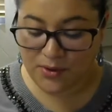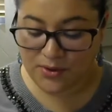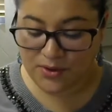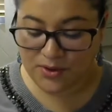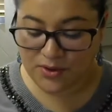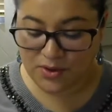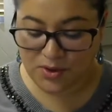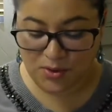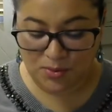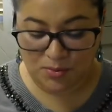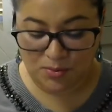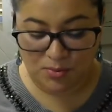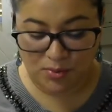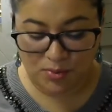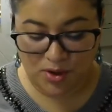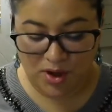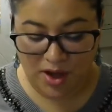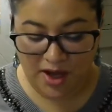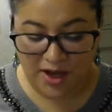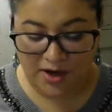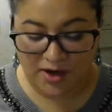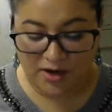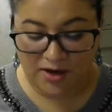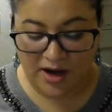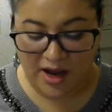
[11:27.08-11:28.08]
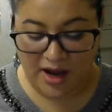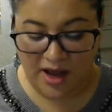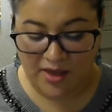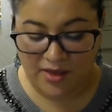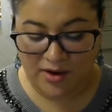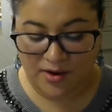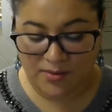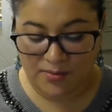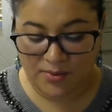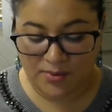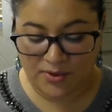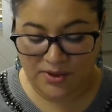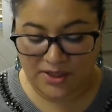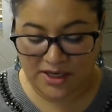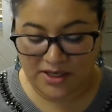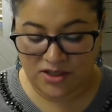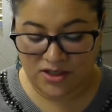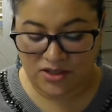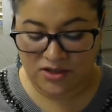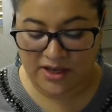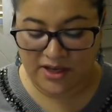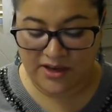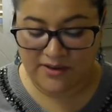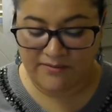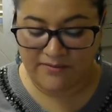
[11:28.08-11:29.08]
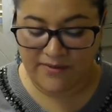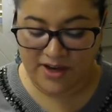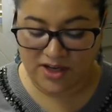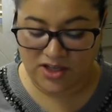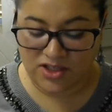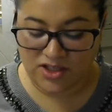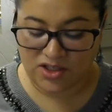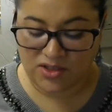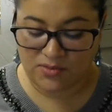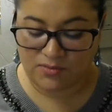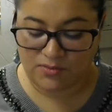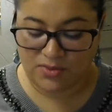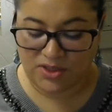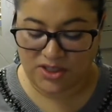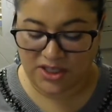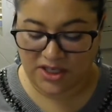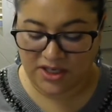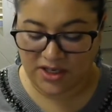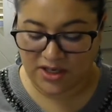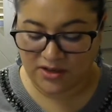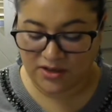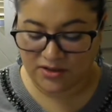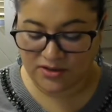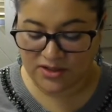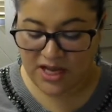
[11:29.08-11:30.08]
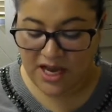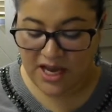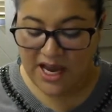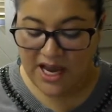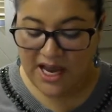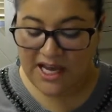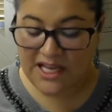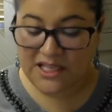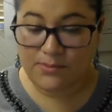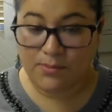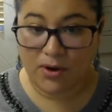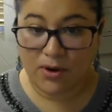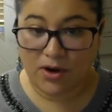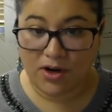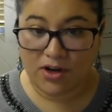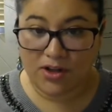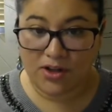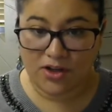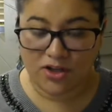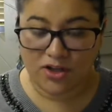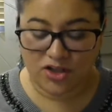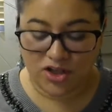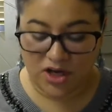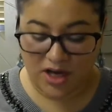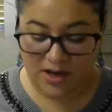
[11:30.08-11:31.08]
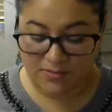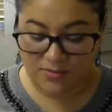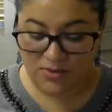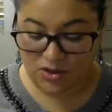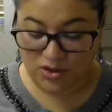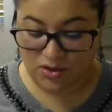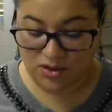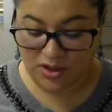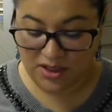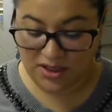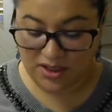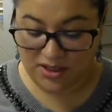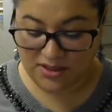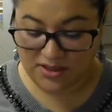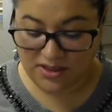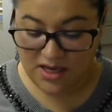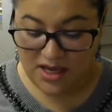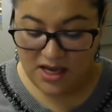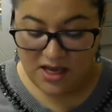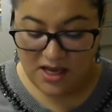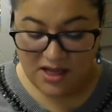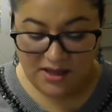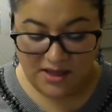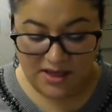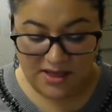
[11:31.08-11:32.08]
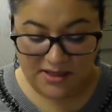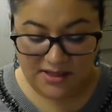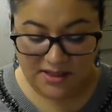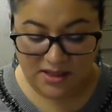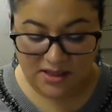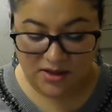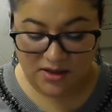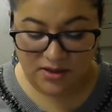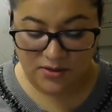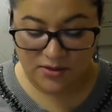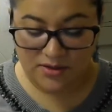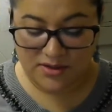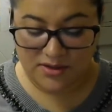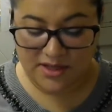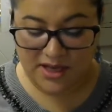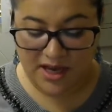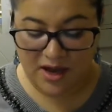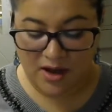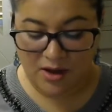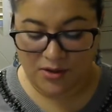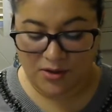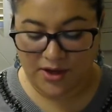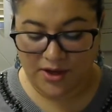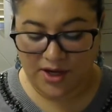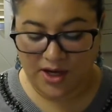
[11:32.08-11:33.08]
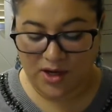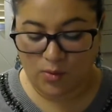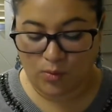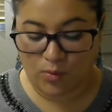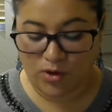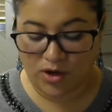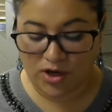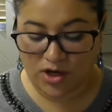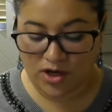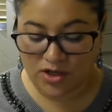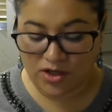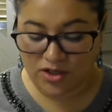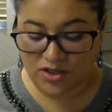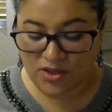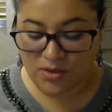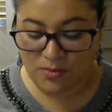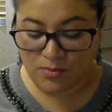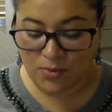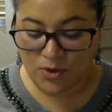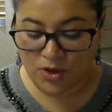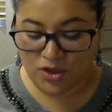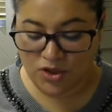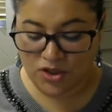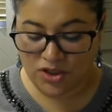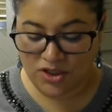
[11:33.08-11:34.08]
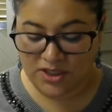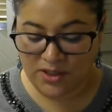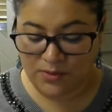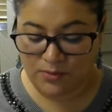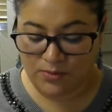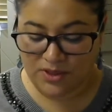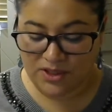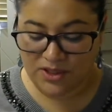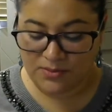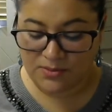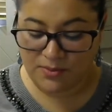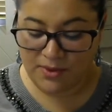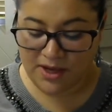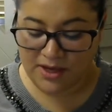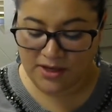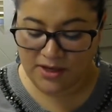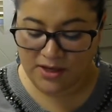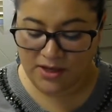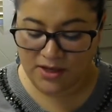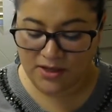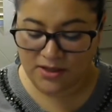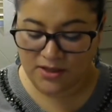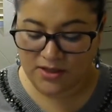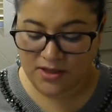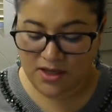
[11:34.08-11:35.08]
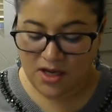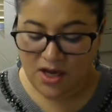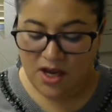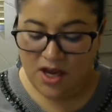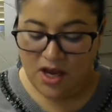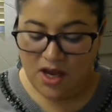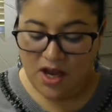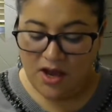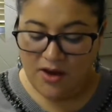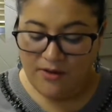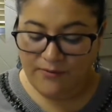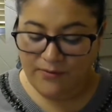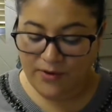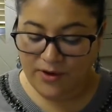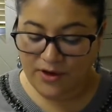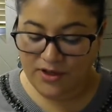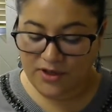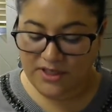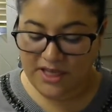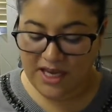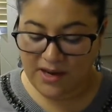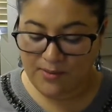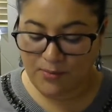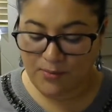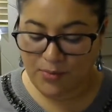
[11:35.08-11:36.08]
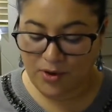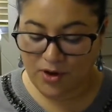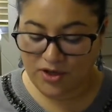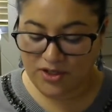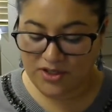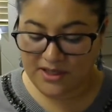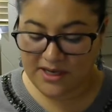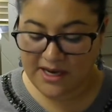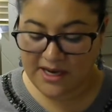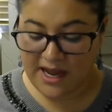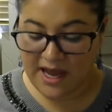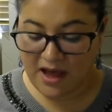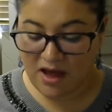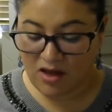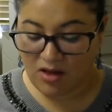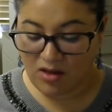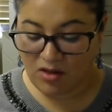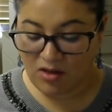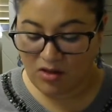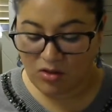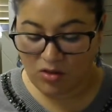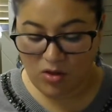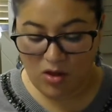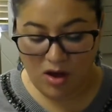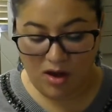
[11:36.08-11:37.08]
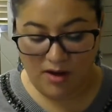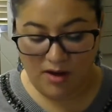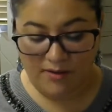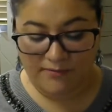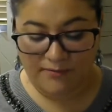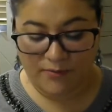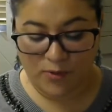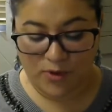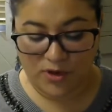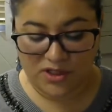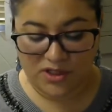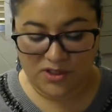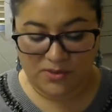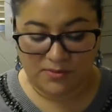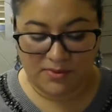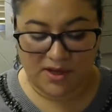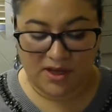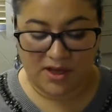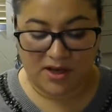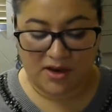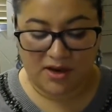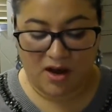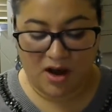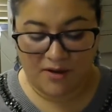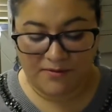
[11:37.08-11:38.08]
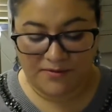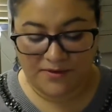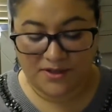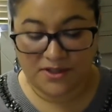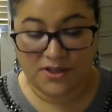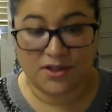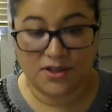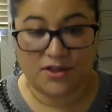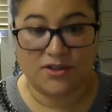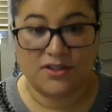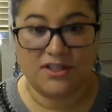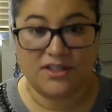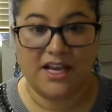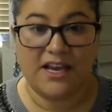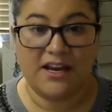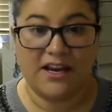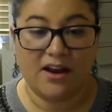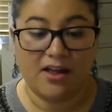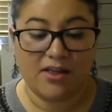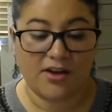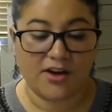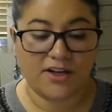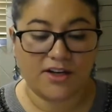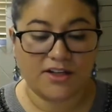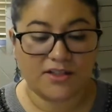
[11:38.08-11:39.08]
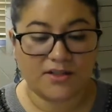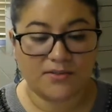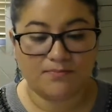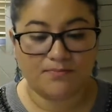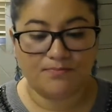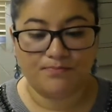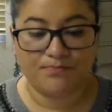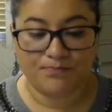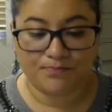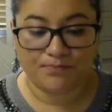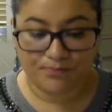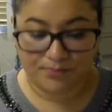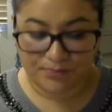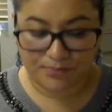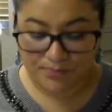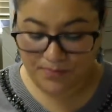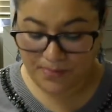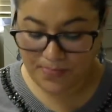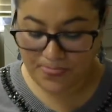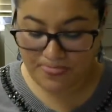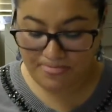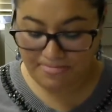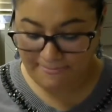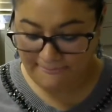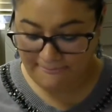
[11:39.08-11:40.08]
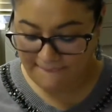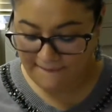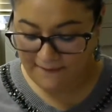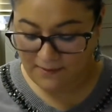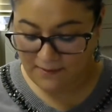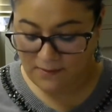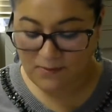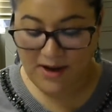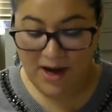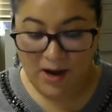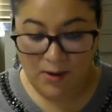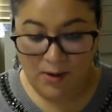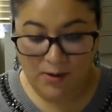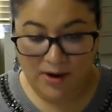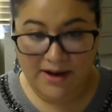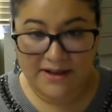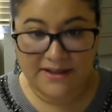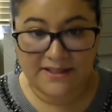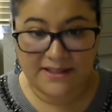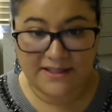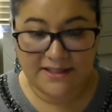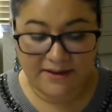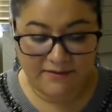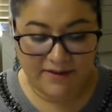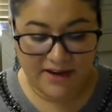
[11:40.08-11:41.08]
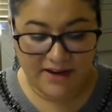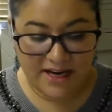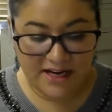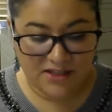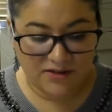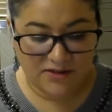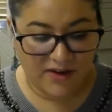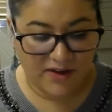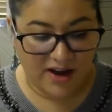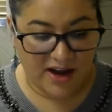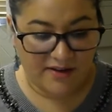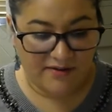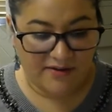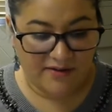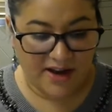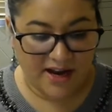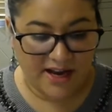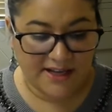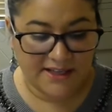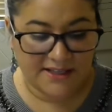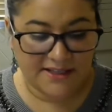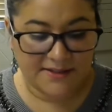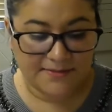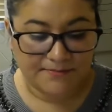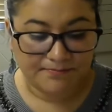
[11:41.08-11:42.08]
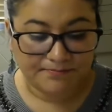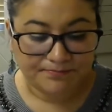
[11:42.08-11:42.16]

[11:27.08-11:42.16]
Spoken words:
to blood or other potentially infectious materials as part of their job duties. These include healthcare workers, emergency responders, first aid personnel, law enforcement officers, and others. Now we're on 7-5, guys.